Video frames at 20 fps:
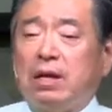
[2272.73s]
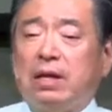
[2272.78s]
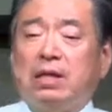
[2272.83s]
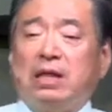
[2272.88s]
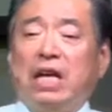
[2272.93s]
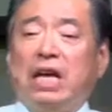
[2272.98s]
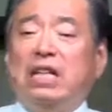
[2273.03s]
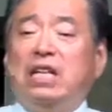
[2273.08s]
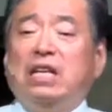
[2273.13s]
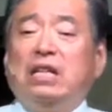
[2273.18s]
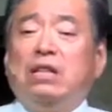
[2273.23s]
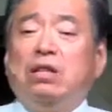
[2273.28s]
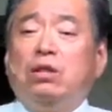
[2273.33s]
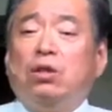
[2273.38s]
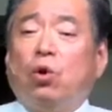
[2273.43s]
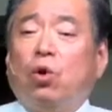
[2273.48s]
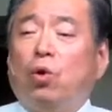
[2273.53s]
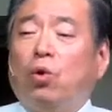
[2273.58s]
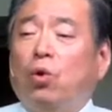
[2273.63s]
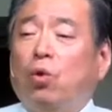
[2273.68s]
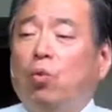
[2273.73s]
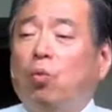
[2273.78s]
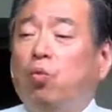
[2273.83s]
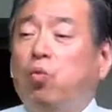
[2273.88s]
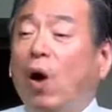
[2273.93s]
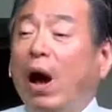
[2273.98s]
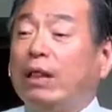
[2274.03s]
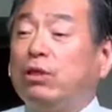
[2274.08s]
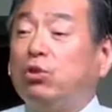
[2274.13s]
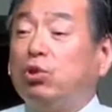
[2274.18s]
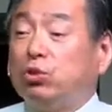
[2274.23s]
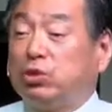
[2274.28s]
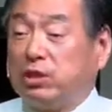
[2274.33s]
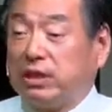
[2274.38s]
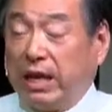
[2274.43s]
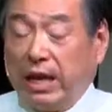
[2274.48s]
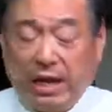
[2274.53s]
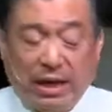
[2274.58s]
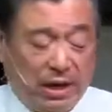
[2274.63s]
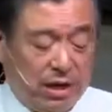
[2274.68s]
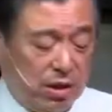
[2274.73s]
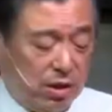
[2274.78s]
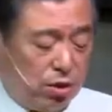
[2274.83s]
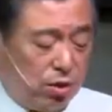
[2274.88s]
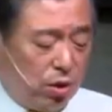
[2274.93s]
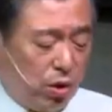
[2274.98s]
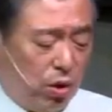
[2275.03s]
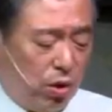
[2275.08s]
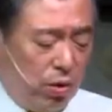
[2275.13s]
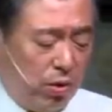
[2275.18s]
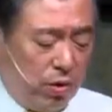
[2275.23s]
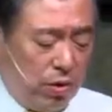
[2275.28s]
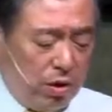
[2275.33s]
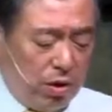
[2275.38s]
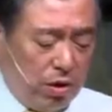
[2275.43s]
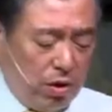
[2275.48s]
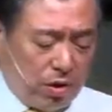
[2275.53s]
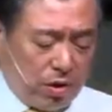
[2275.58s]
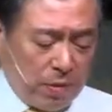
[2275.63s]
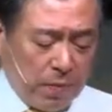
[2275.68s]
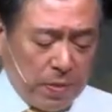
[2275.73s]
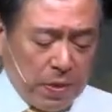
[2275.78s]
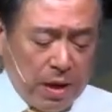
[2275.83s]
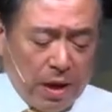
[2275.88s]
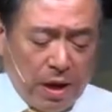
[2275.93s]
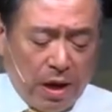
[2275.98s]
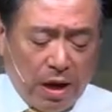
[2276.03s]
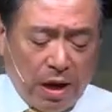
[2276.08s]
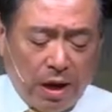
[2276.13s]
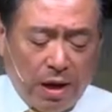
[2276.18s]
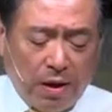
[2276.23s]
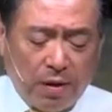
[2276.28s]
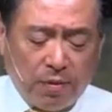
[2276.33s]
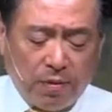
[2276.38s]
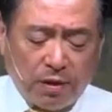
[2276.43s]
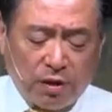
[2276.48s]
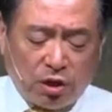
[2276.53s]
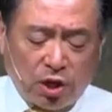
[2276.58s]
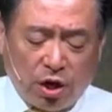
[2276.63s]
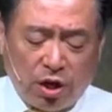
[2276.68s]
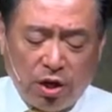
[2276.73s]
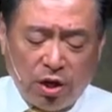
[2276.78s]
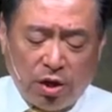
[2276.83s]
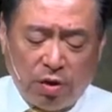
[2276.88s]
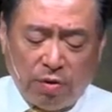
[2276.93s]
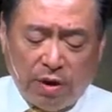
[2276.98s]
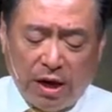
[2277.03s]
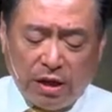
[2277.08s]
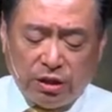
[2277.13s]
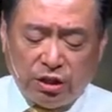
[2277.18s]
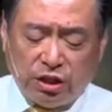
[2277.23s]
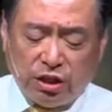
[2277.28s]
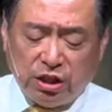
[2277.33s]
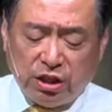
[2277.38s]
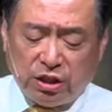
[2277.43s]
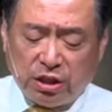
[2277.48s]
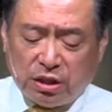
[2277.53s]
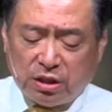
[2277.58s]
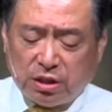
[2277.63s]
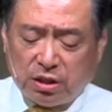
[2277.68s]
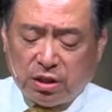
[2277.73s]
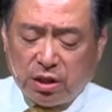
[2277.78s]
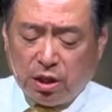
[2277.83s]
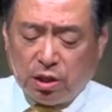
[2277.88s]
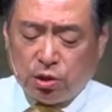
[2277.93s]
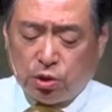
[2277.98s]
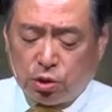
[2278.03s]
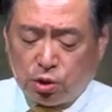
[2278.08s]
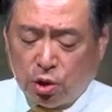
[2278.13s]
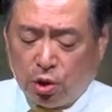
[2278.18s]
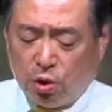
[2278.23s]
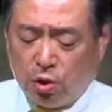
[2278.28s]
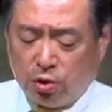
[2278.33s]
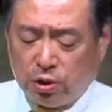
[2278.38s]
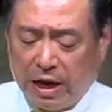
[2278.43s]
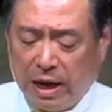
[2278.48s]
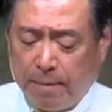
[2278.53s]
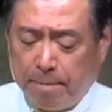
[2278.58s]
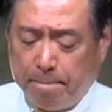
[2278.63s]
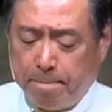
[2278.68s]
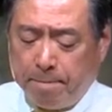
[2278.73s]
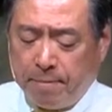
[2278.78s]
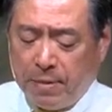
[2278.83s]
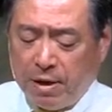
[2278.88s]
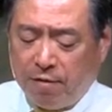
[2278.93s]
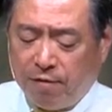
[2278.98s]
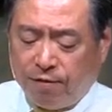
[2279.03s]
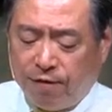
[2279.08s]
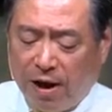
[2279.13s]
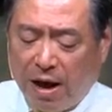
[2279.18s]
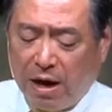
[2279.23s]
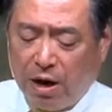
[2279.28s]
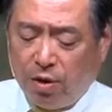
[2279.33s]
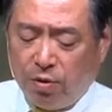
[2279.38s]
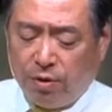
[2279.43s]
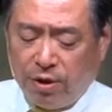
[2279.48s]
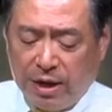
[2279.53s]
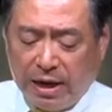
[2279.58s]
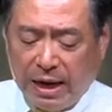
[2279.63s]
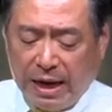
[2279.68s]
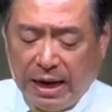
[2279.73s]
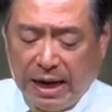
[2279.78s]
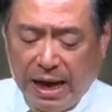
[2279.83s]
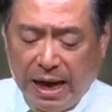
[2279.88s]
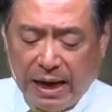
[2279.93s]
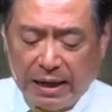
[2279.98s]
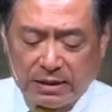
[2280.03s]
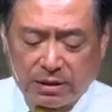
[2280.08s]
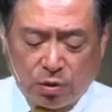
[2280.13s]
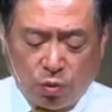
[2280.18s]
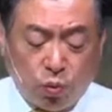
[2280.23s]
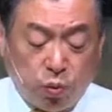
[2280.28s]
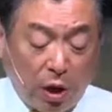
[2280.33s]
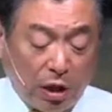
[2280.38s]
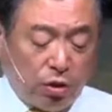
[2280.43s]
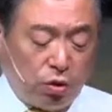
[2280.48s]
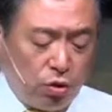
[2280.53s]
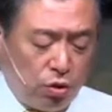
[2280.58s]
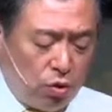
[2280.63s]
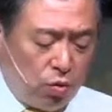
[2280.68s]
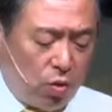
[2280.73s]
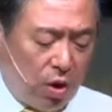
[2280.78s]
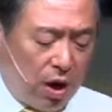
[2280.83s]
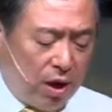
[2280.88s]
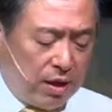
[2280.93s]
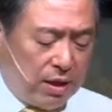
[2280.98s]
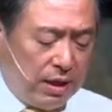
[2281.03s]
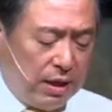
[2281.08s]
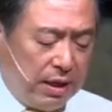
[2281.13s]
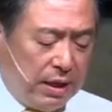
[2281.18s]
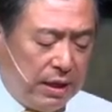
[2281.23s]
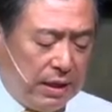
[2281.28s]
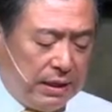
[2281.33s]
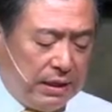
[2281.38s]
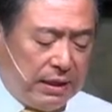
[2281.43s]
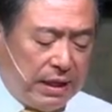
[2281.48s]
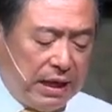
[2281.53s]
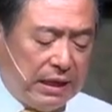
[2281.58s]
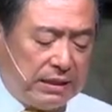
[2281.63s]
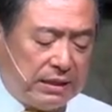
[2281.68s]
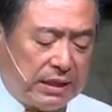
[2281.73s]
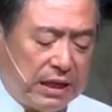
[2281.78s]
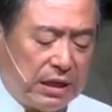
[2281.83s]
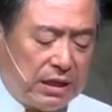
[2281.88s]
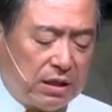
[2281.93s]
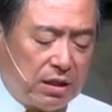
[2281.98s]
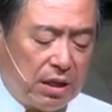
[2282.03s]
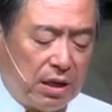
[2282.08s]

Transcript: they didn't know what to say. So look, uh, turning around, Jesus saw them following and asked, What do you want? They said,